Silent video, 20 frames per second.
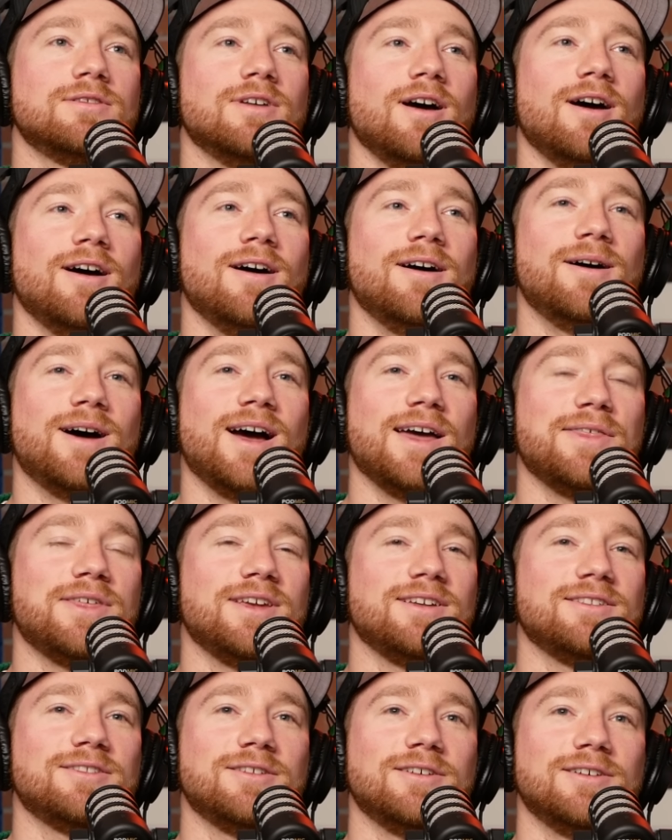I
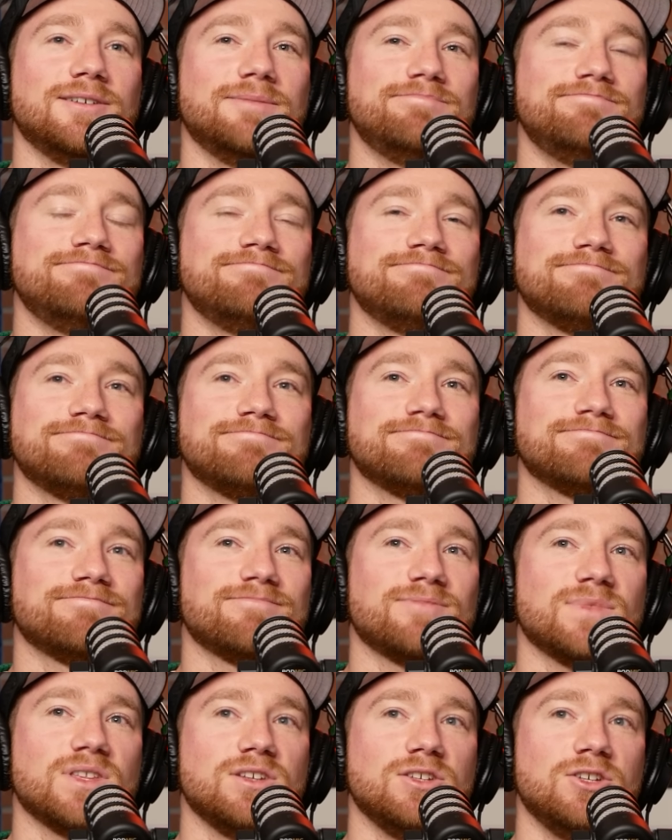think the
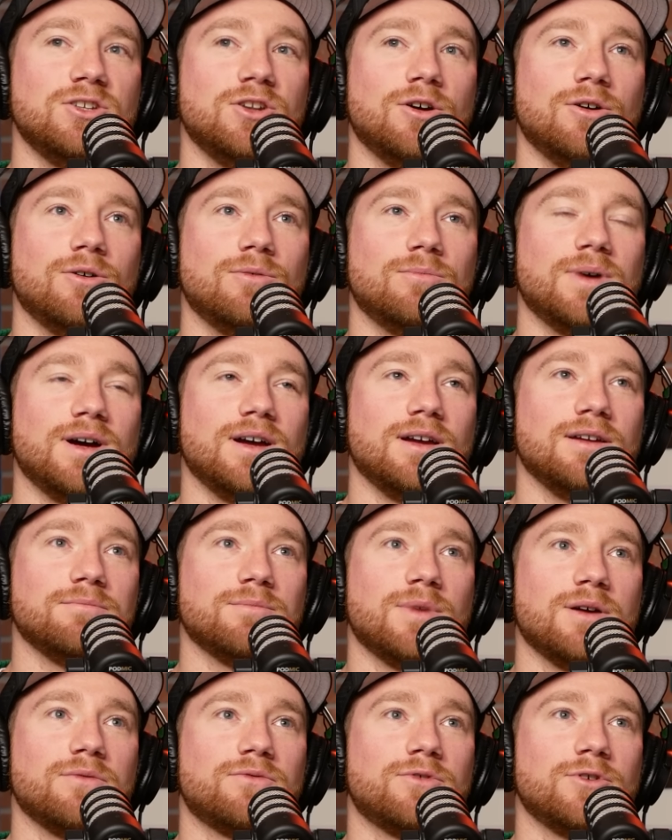you know,
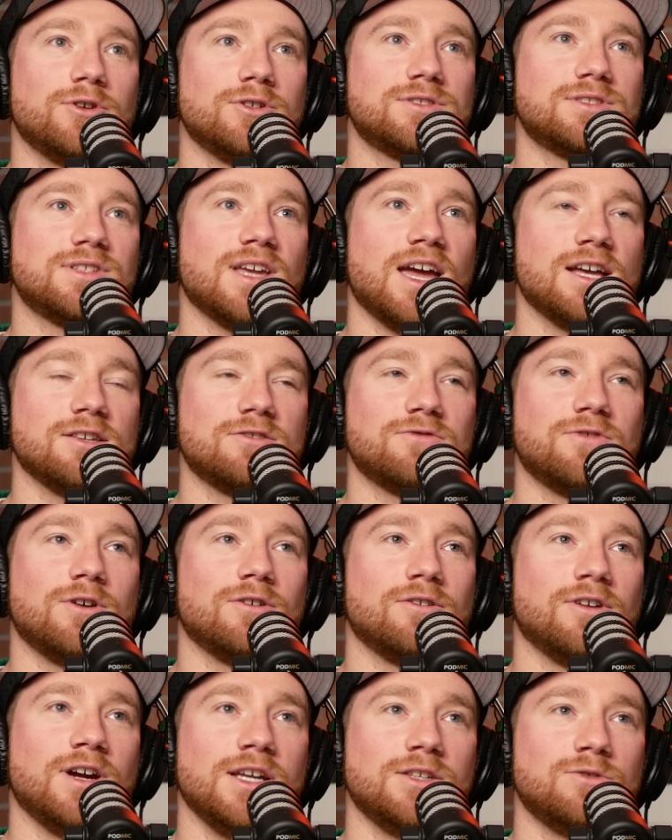my first
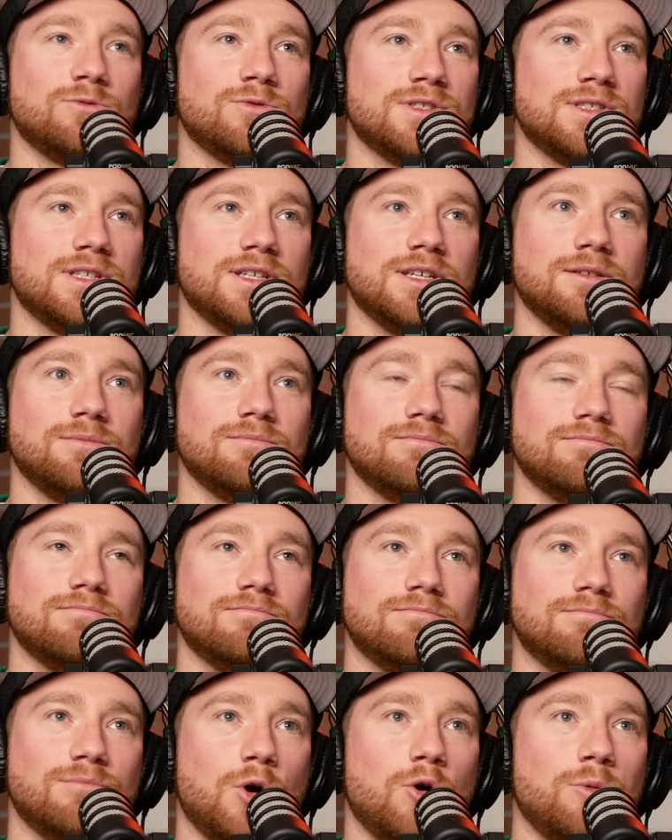asphalt race was at
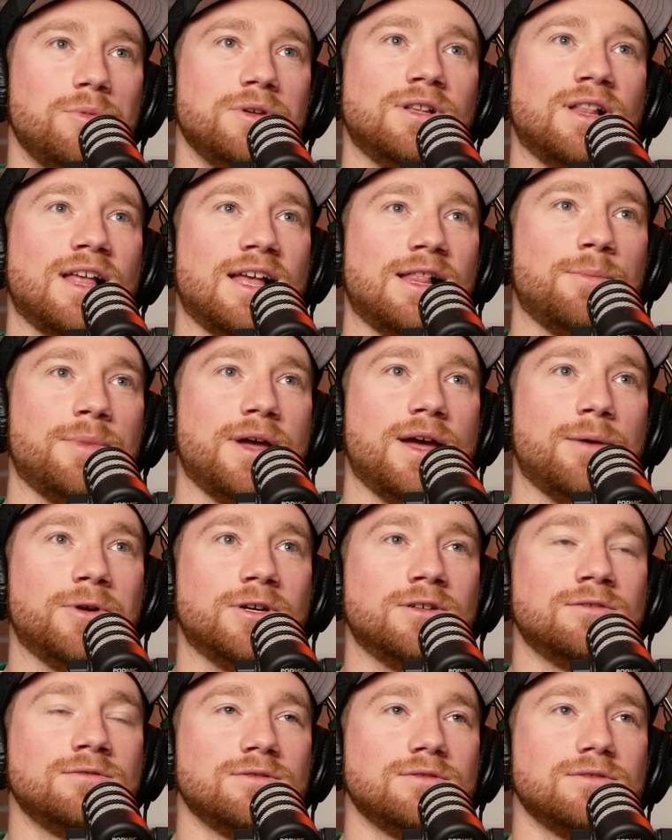Mobile,
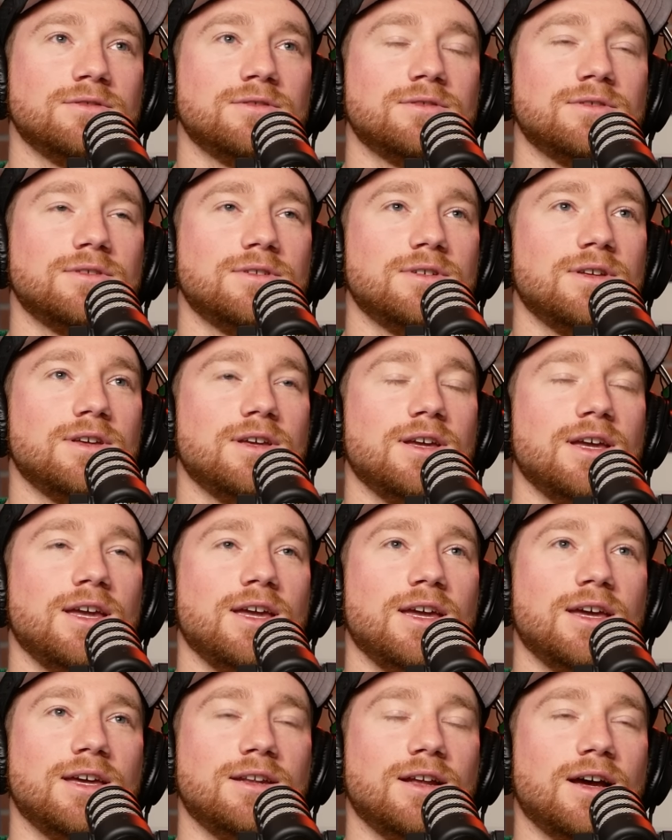Alabama,
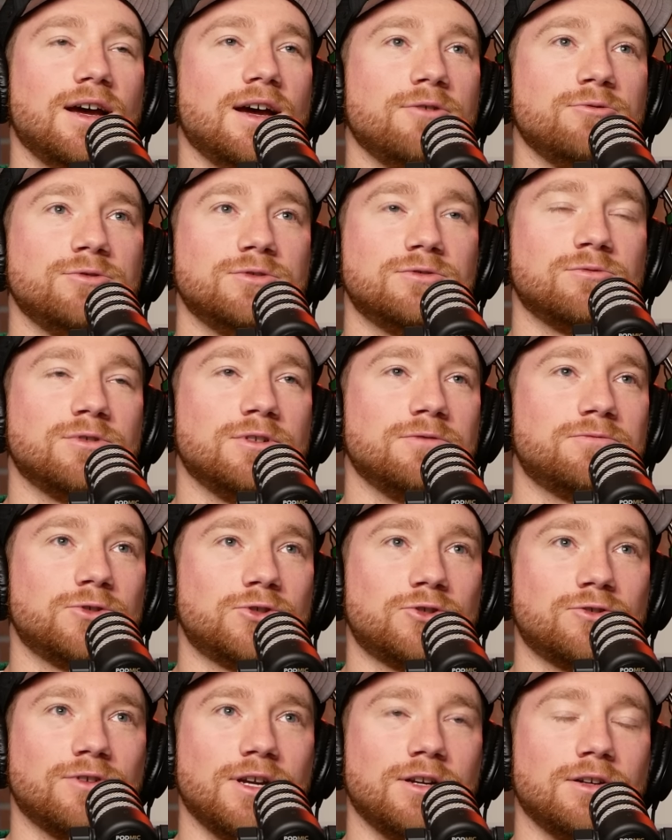and I was running for
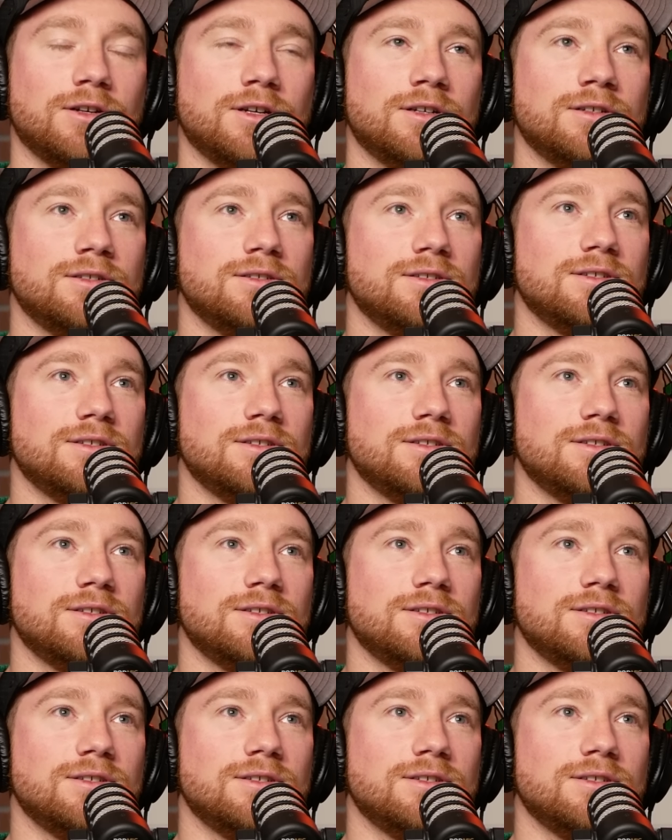Schrader.